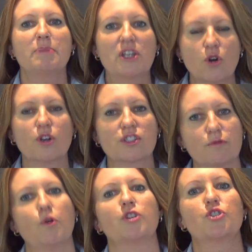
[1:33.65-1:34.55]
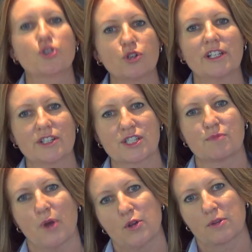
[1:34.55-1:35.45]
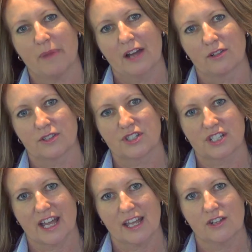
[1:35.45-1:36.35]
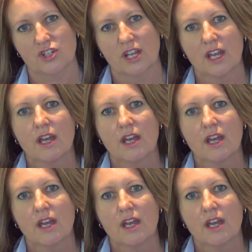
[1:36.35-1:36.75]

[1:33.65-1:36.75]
because of what Julius spoke about on the stage.